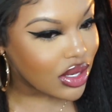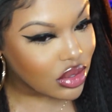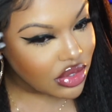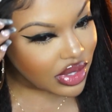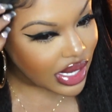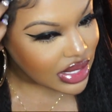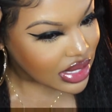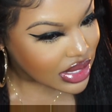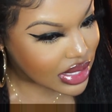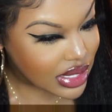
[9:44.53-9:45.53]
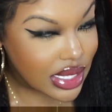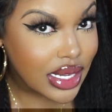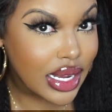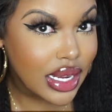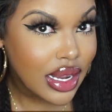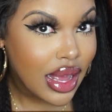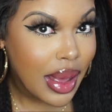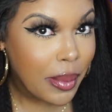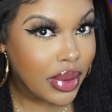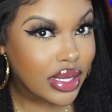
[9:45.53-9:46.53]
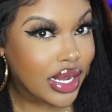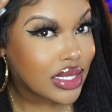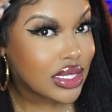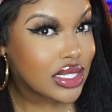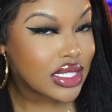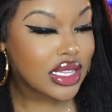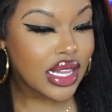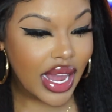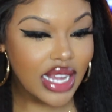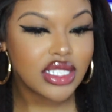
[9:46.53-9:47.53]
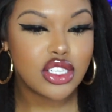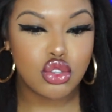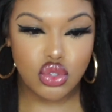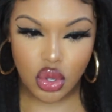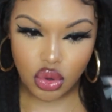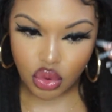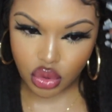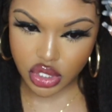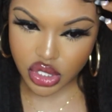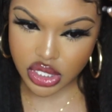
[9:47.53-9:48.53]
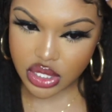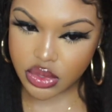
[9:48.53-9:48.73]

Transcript: I don't know if you guys can see that, but like this lace is so gorgeous.